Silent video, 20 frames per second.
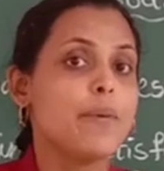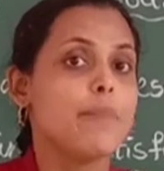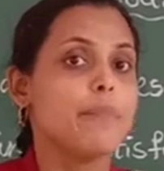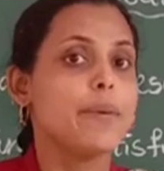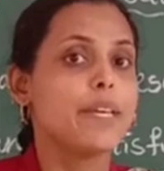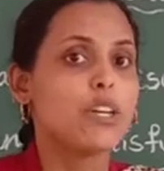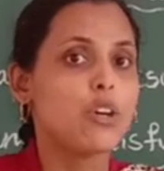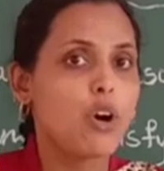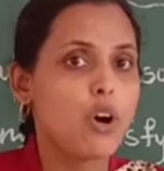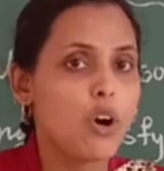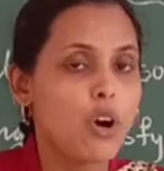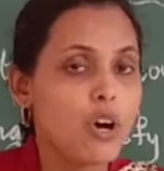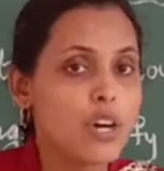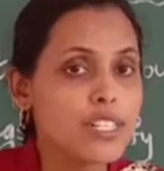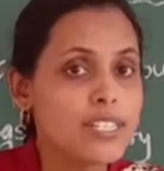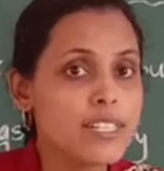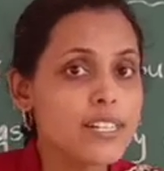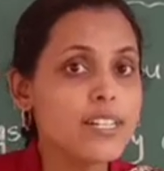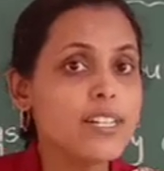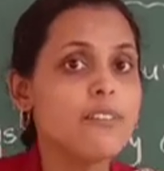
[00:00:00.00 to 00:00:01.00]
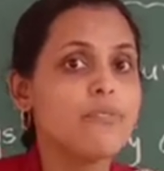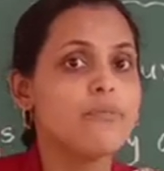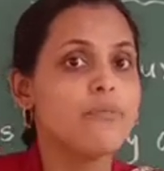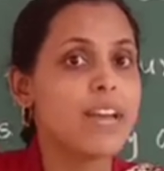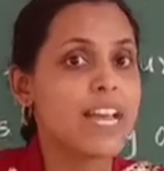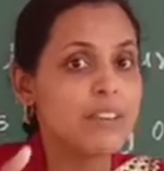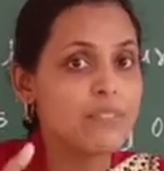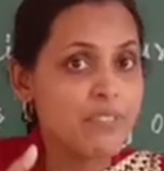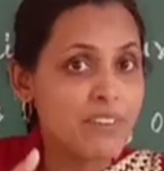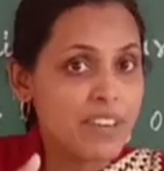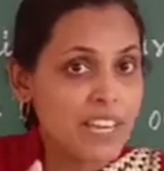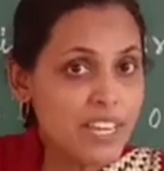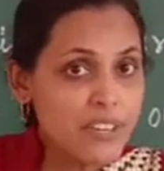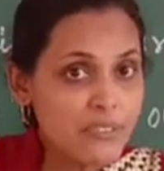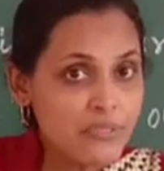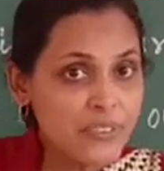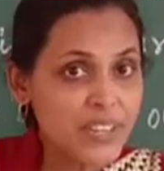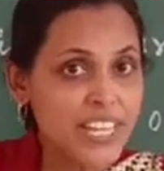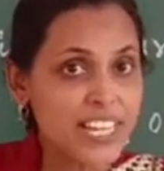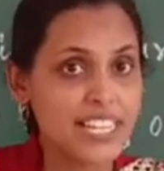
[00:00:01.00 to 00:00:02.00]
Because when we
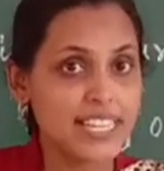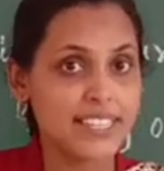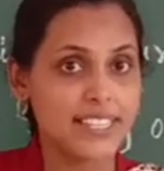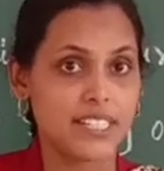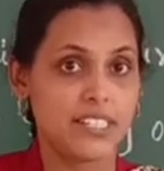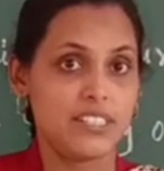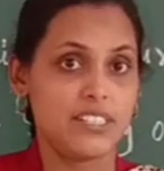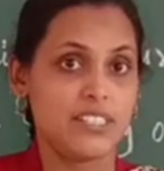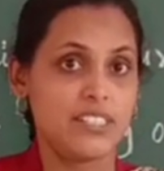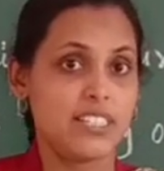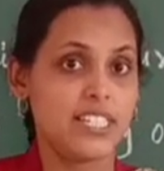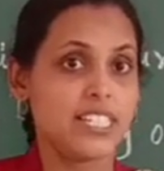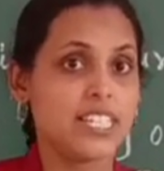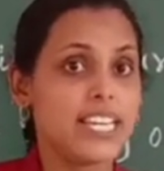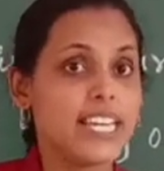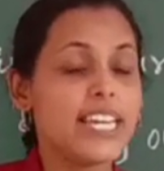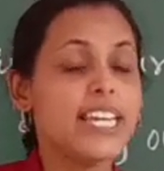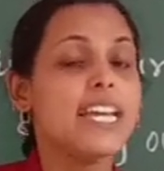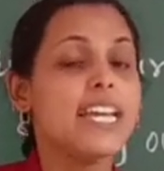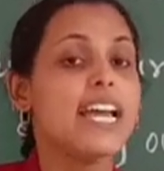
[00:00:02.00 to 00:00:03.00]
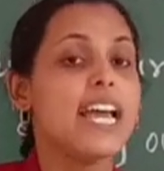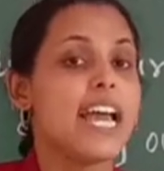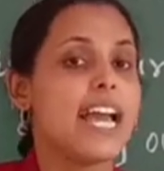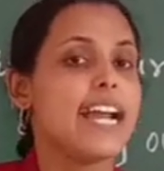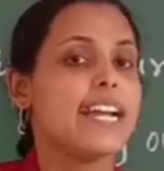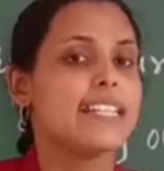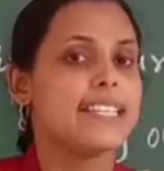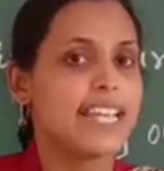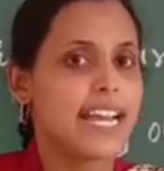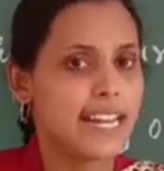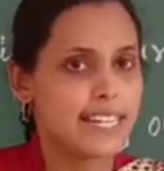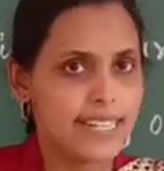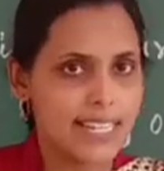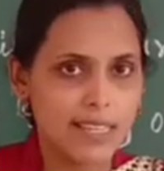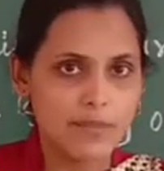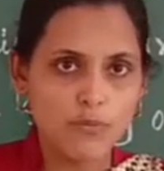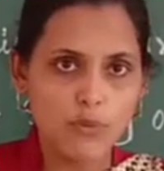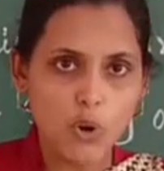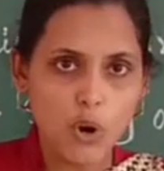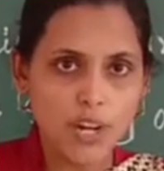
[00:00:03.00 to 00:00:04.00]
feel thirsty, at that
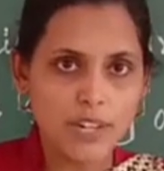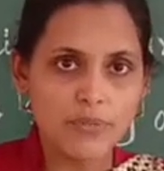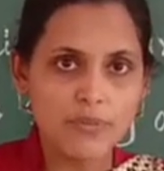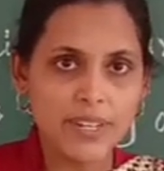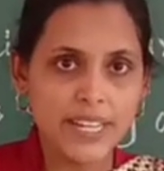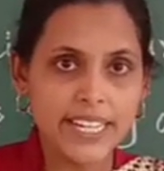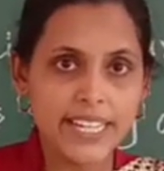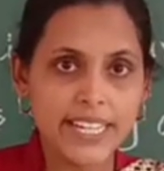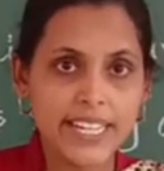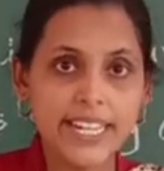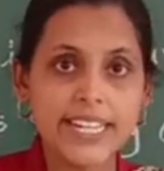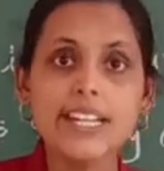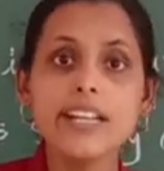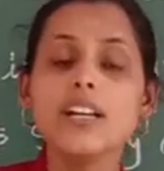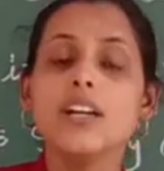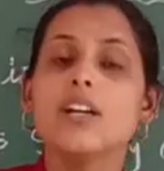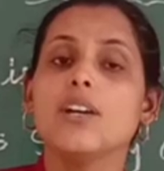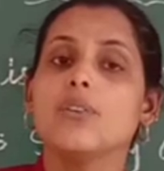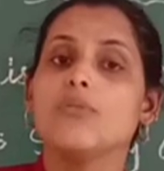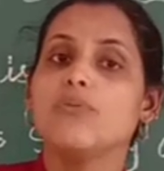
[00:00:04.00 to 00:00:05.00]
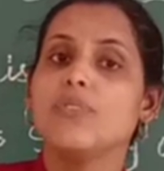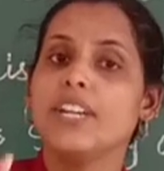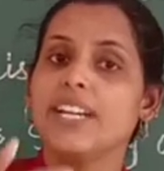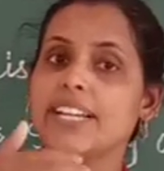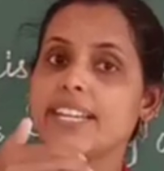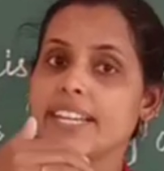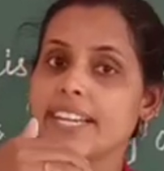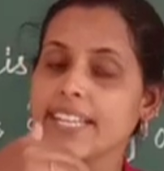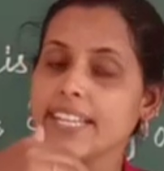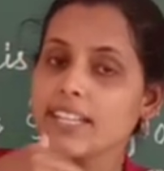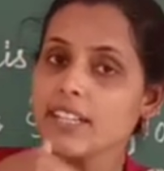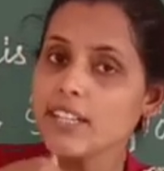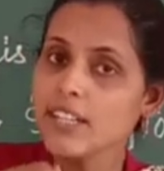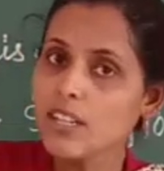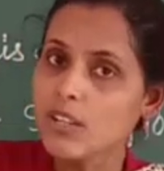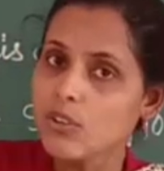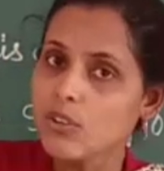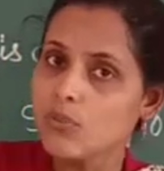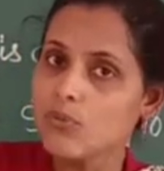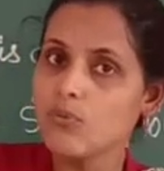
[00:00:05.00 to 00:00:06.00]
time what we did? We drink
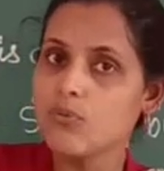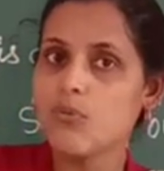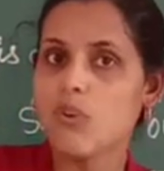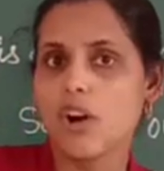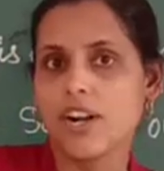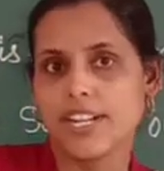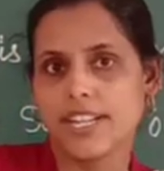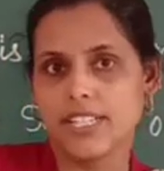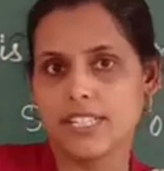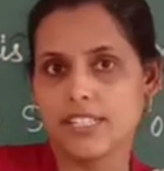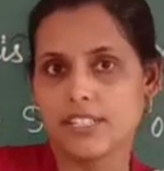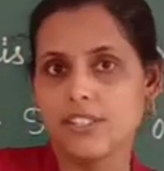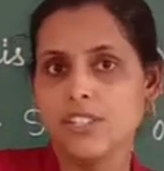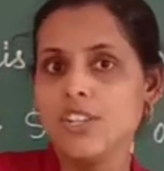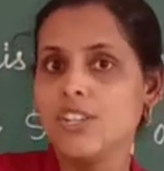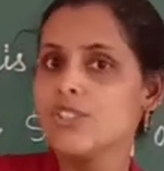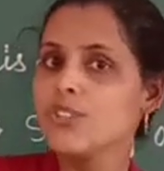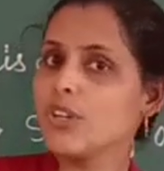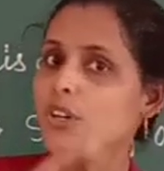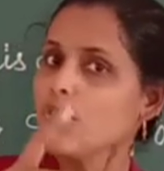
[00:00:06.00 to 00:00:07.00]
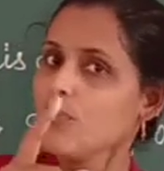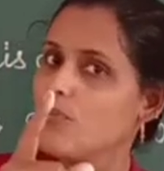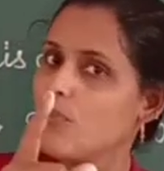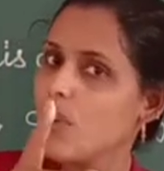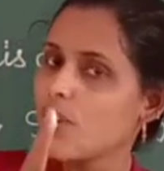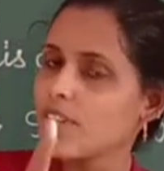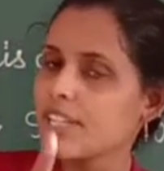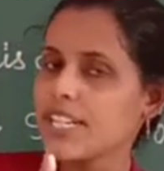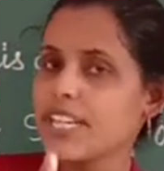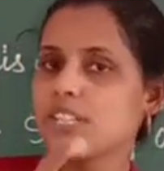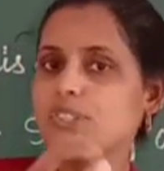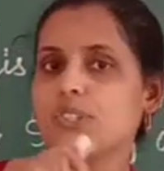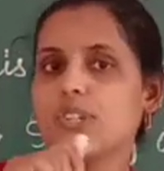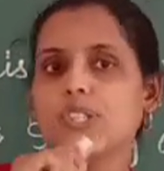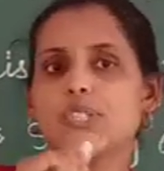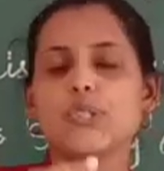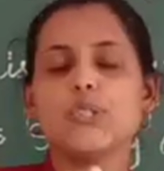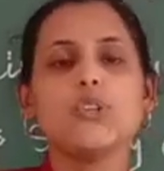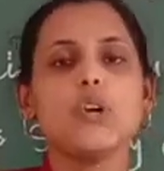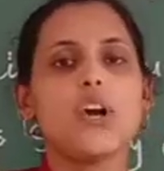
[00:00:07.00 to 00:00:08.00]
water. So water is
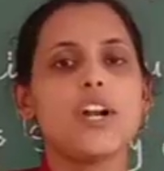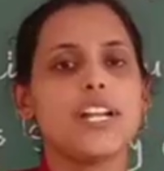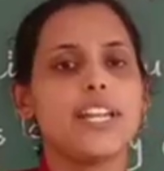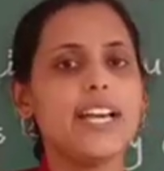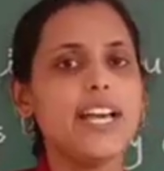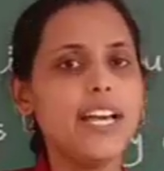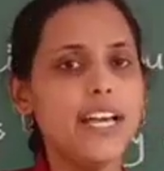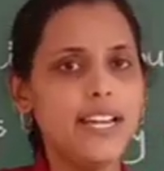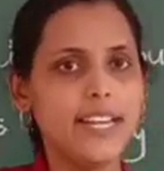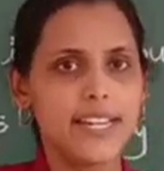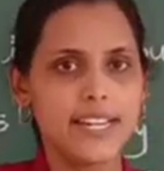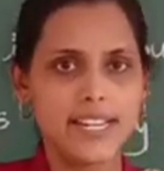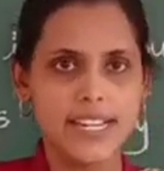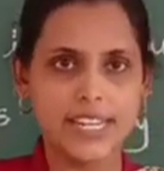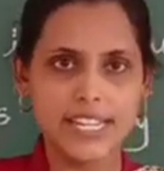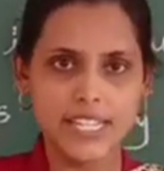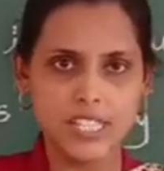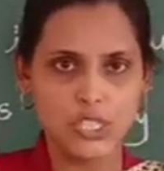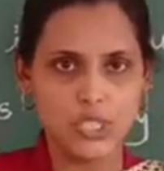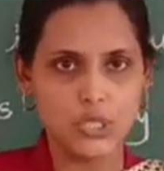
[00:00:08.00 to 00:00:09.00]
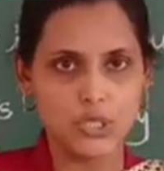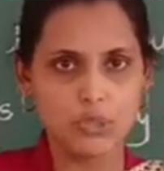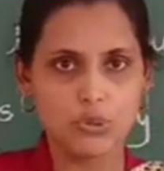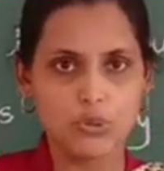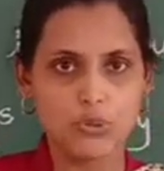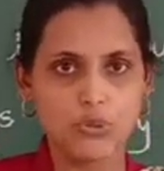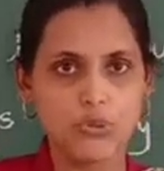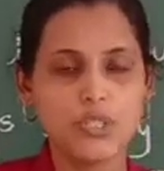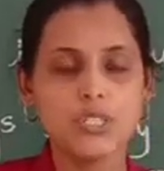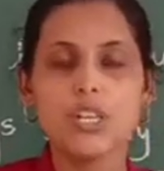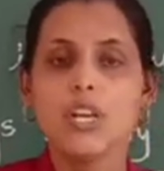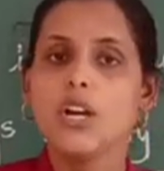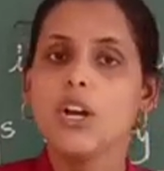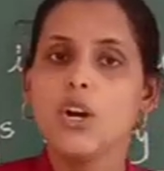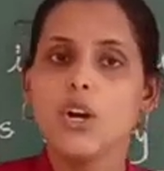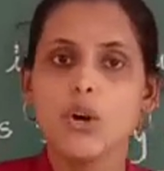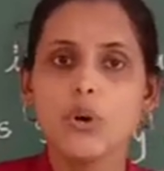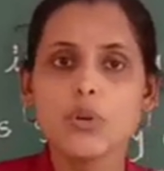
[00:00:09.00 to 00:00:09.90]
also called a resource.